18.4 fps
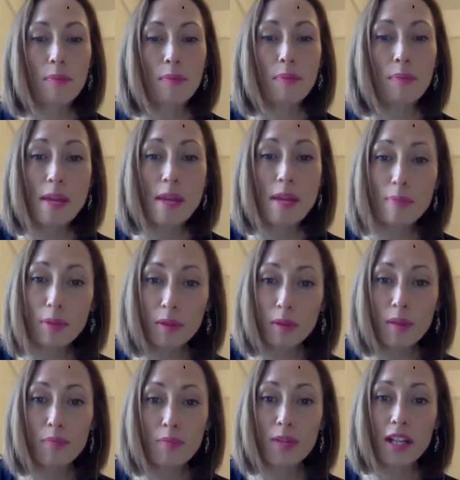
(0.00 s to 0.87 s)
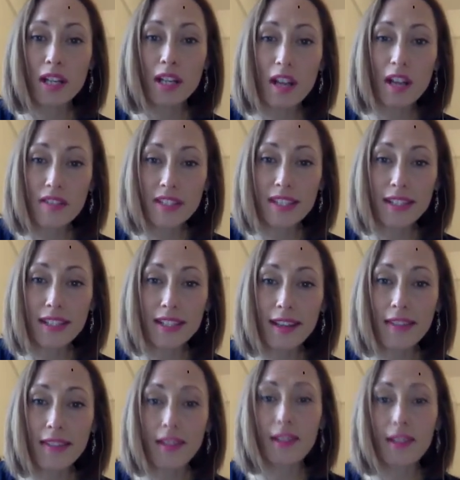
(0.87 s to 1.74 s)
people and bringing others
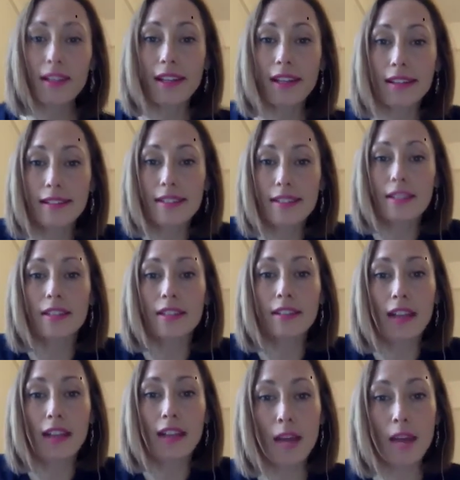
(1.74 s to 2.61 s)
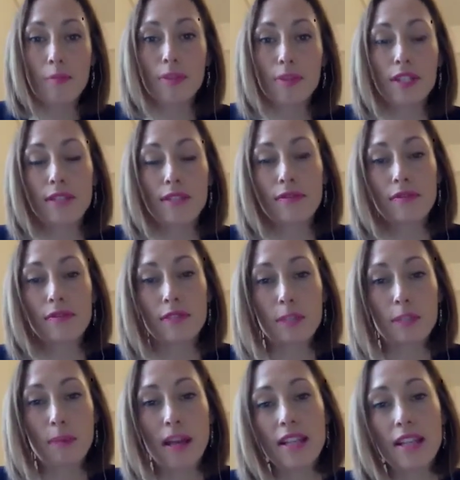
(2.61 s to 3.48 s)
together in this kind of collaborative
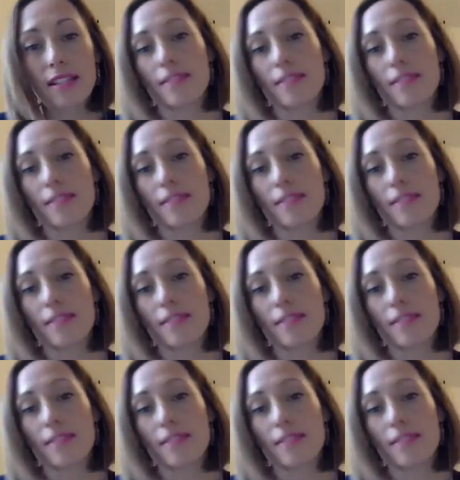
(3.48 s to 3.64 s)
space.